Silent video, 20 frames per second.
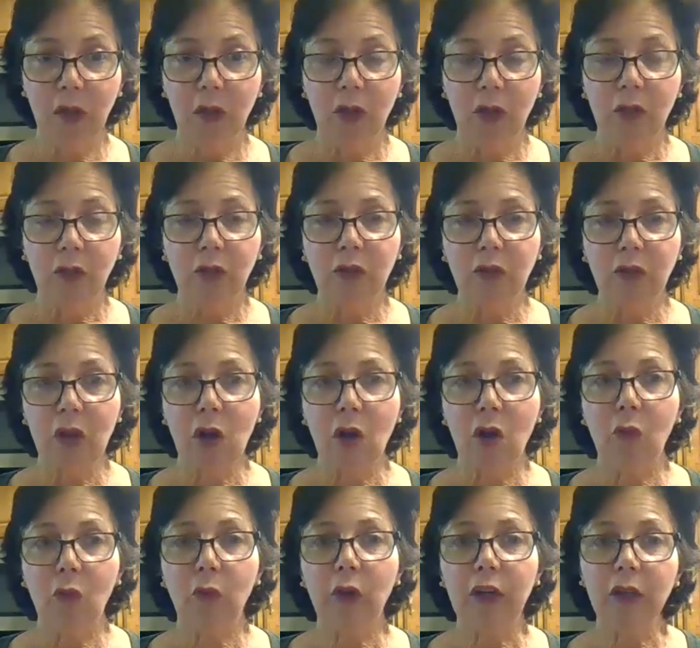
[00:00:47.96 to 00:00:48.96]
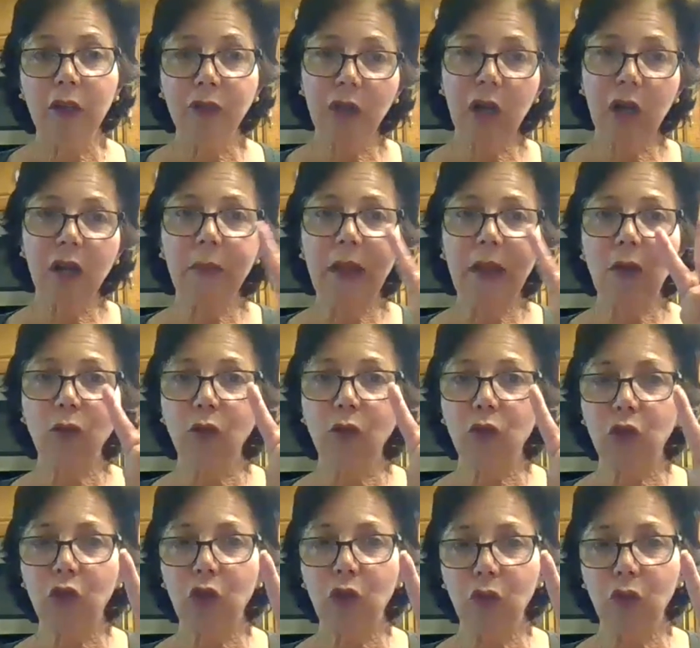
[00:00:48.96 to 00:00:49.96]
So we're going to talk about
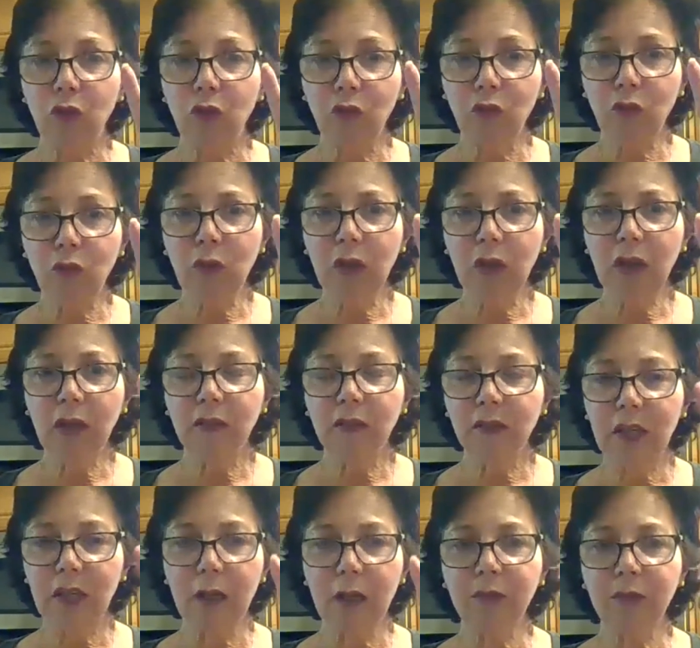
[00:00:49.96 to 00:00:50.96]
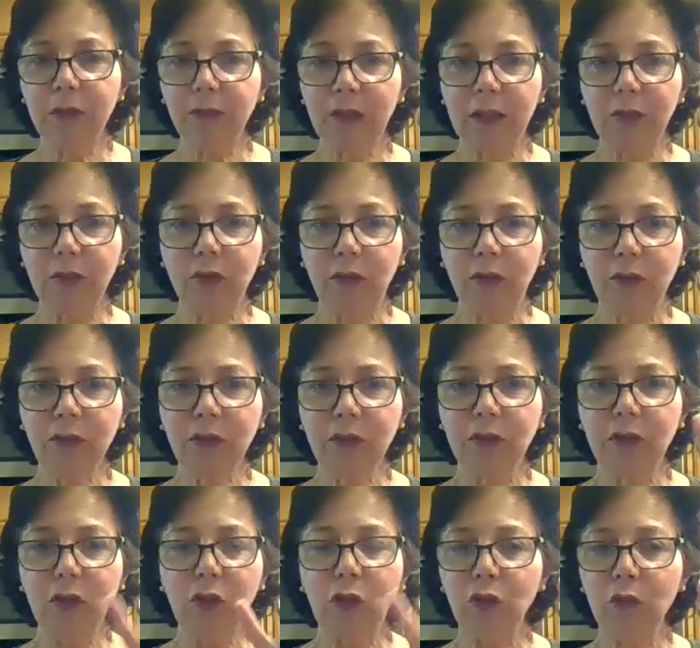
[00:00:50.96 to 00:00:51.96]
two types of lentils,
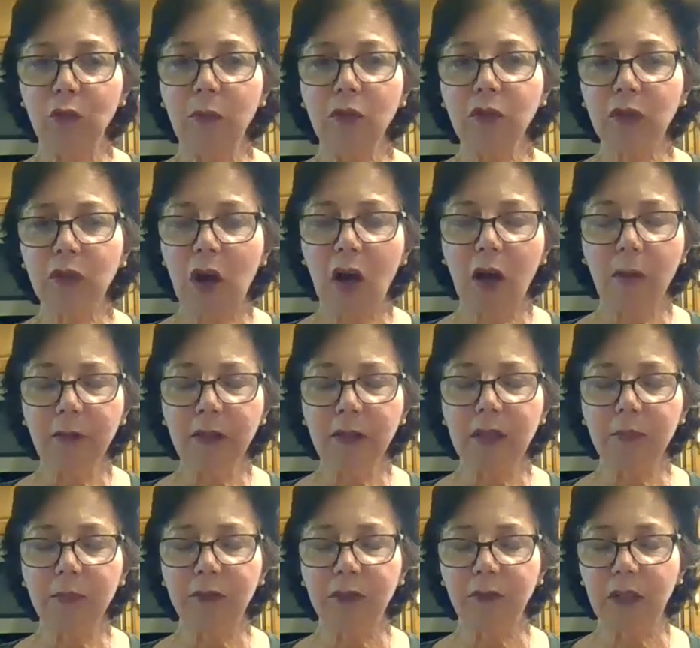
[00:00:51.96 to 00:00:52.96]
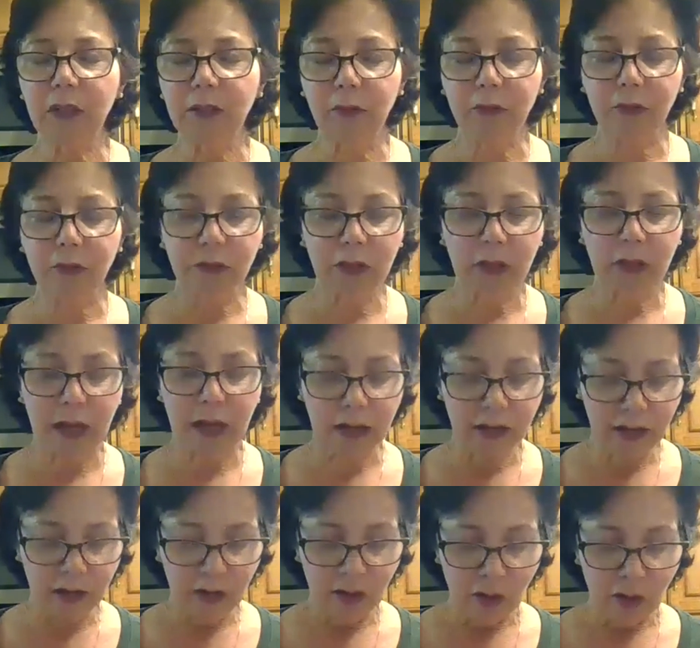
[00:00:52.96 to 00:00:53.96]
the two most common types of lentils today.
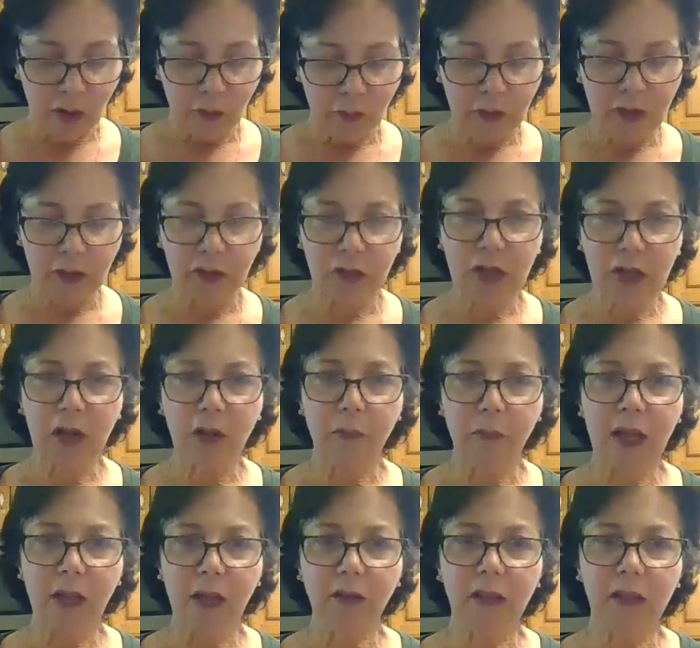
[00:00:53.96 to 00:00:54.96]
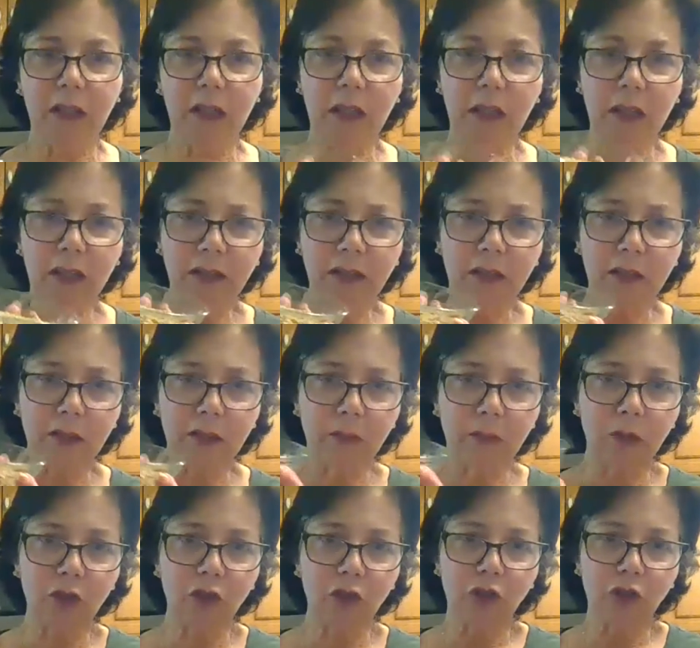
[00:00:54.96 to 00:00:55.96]
We're going to talk about these,
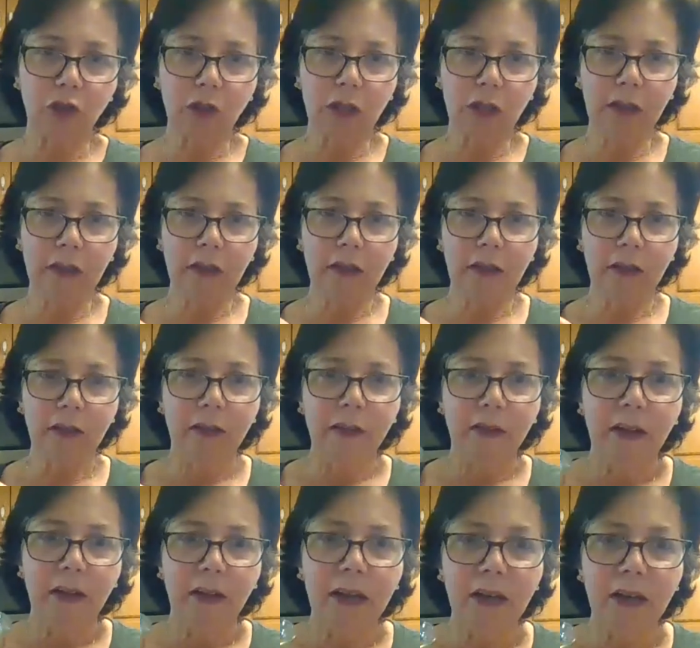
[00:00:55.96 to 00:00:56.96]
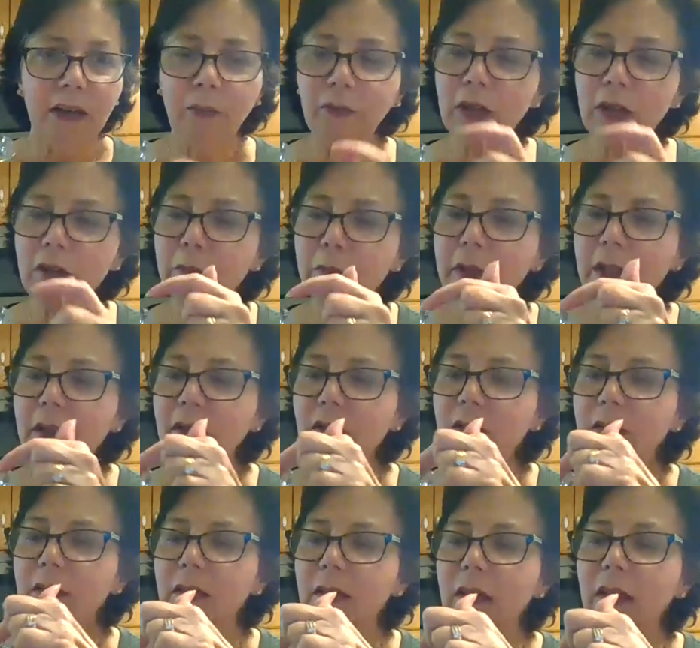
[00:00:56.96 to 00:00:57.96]
which, and hopefully everybody can
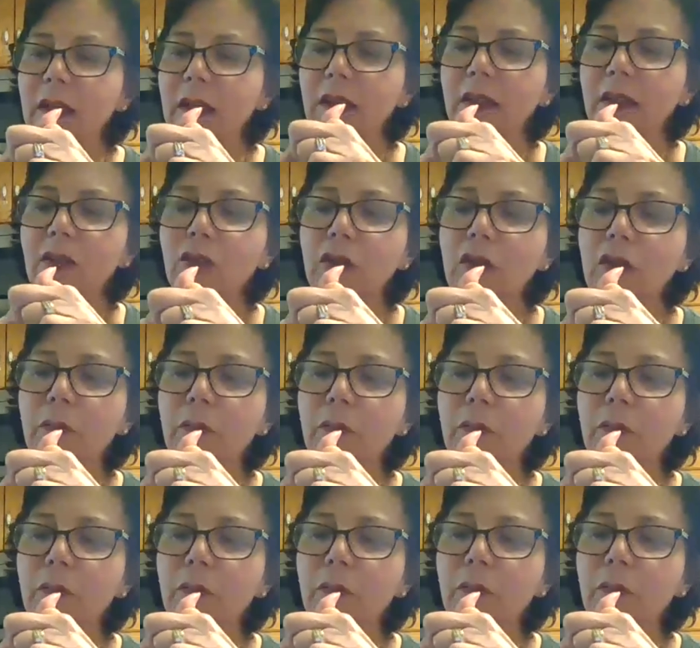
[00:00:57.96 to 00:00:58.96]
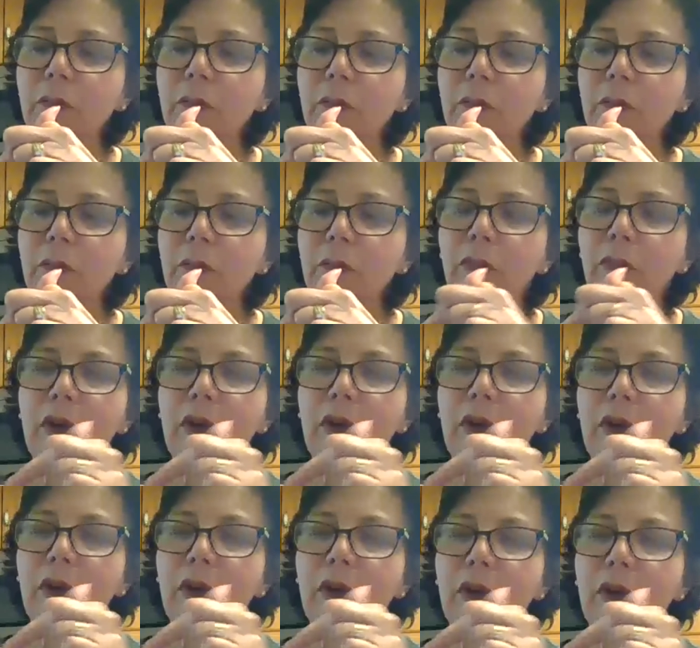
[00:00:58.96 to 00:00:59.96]
see, these are the brown ones. Sometimes
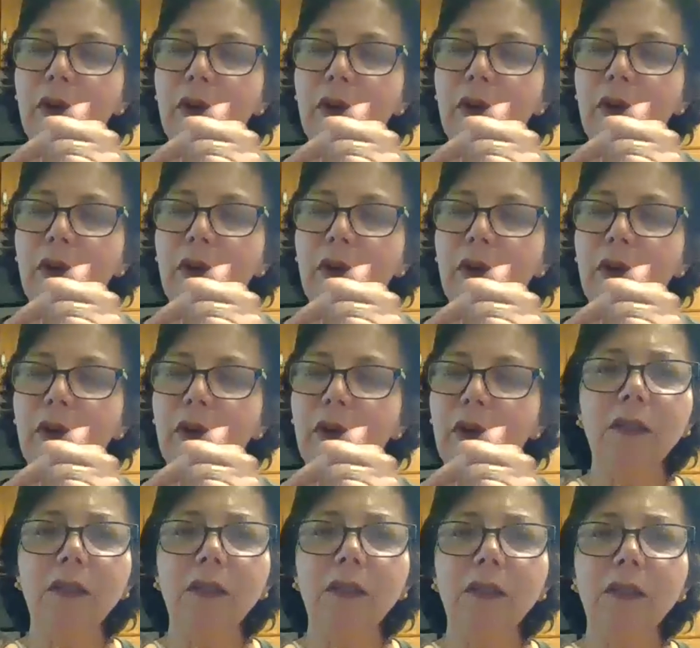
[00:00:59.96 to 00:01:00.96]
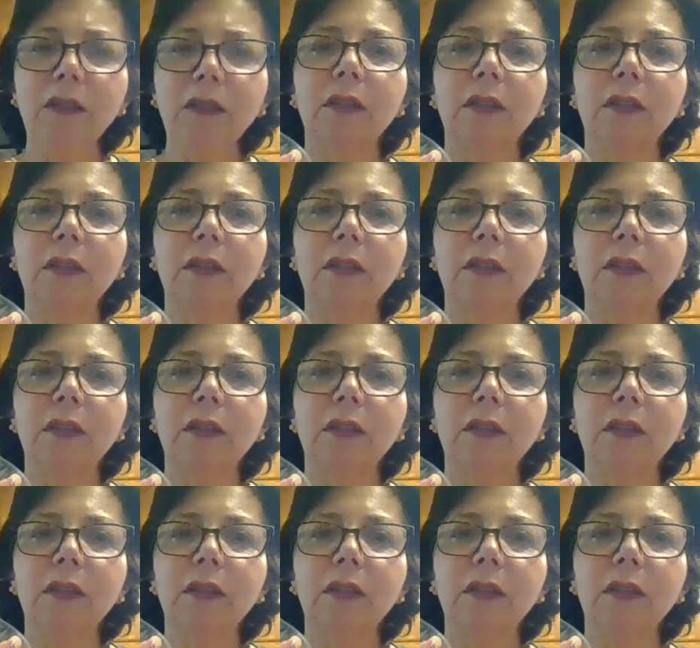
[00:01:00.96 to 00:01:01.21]
they're called green ones.